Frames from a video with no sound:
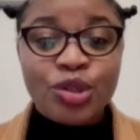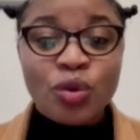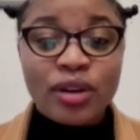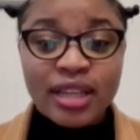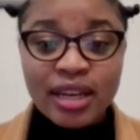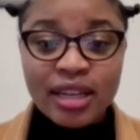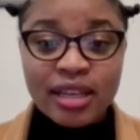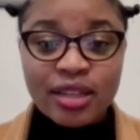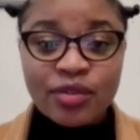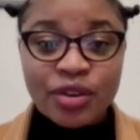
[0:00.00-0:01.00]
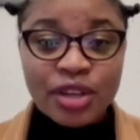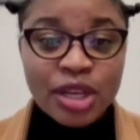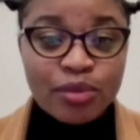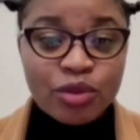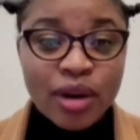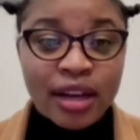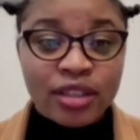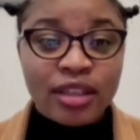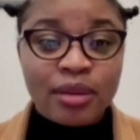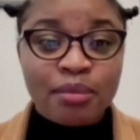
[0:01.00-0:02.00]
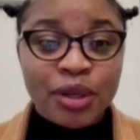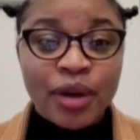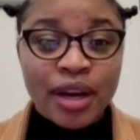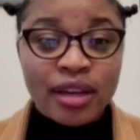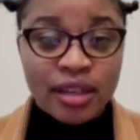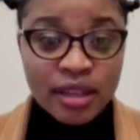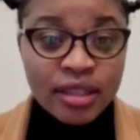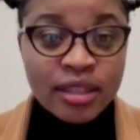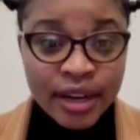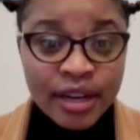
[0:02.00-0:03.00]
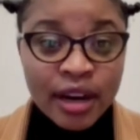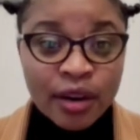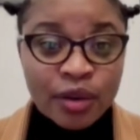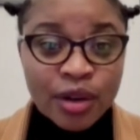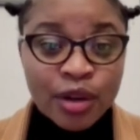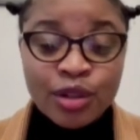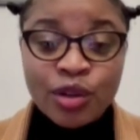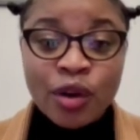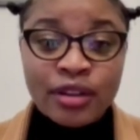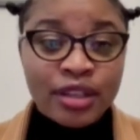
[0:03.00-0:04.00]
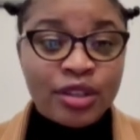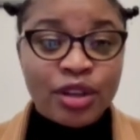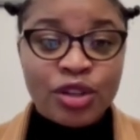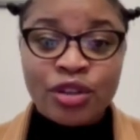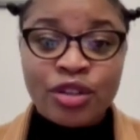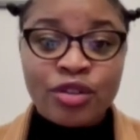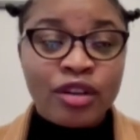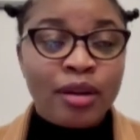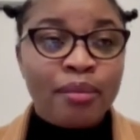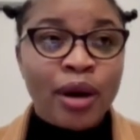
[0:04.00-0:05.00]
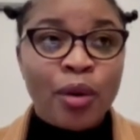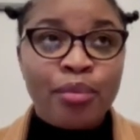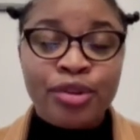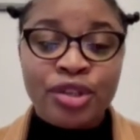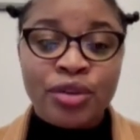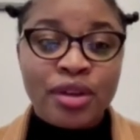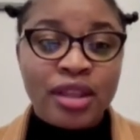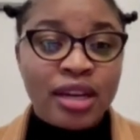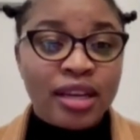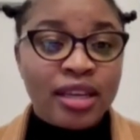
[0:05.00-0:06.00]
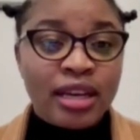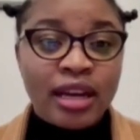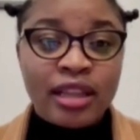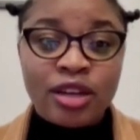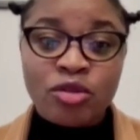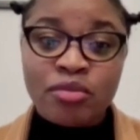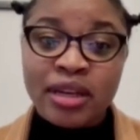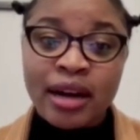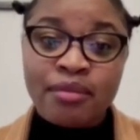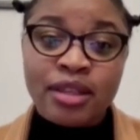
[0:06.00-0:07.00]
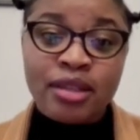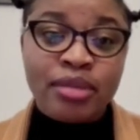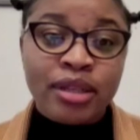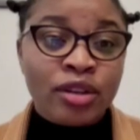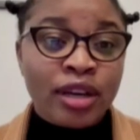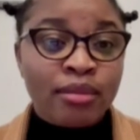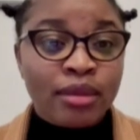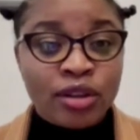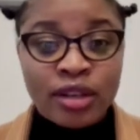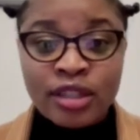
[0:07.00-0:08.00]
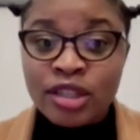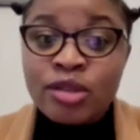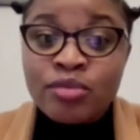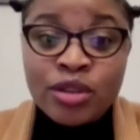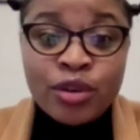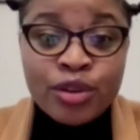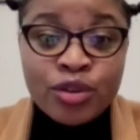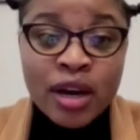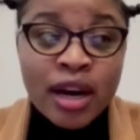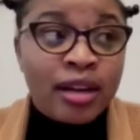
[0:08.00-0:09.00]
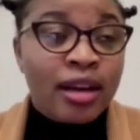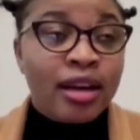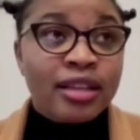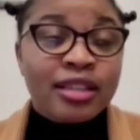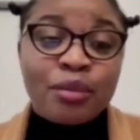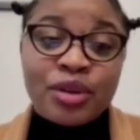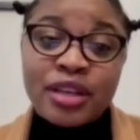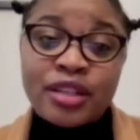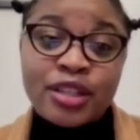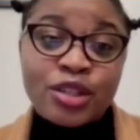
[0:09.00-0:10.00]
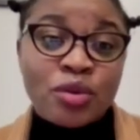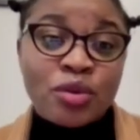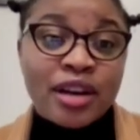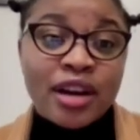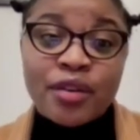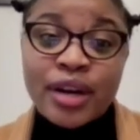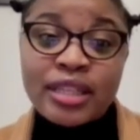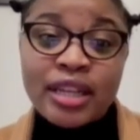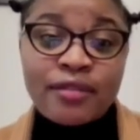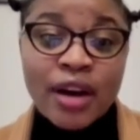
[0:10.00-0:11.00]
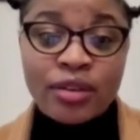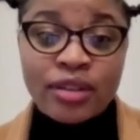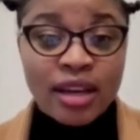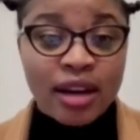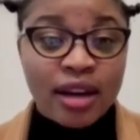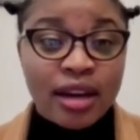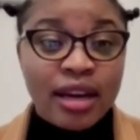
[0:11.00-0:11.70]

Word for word: It took 10 years for him to actually be where he is right now. So content creation is not about pushing within a year and then you become this billionaire million just because you heard somebody else is doing a great stuff out there.